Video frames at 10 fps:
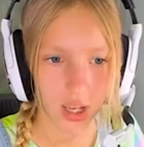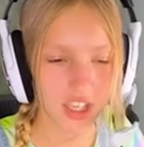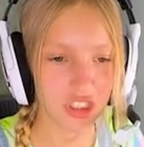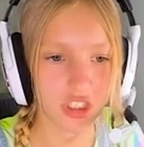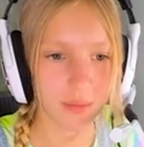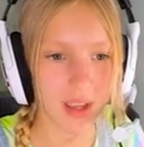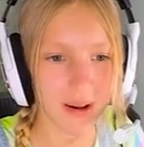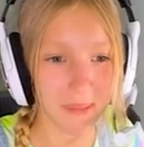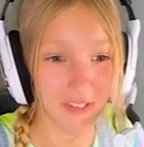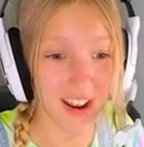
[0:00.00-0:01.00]
It's just me
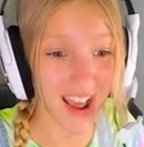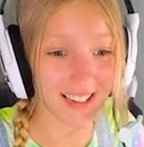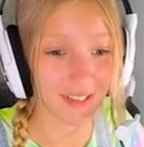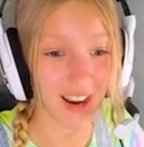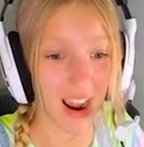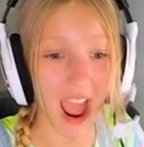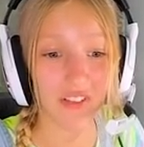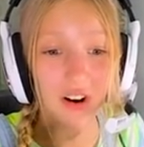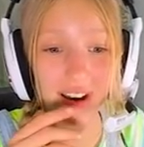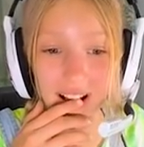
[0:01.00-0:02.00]
and Vanessa now.
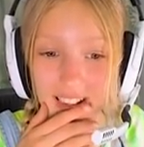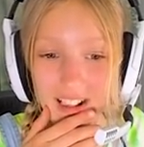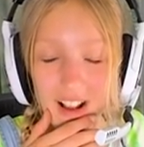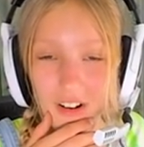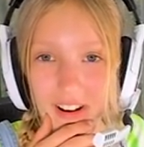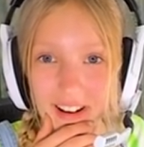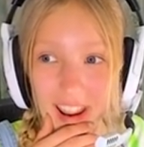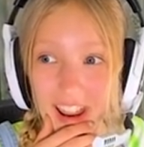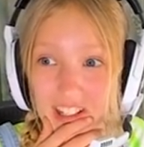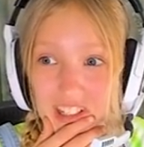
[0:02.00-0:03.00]
Everyone else has already
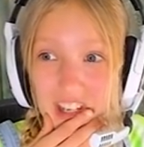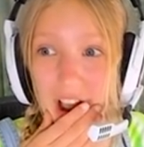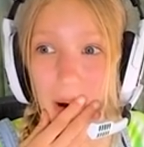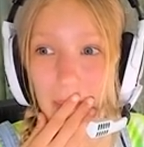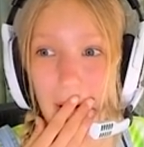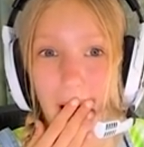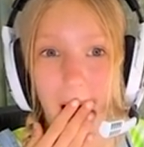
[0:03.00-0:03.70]
aged up.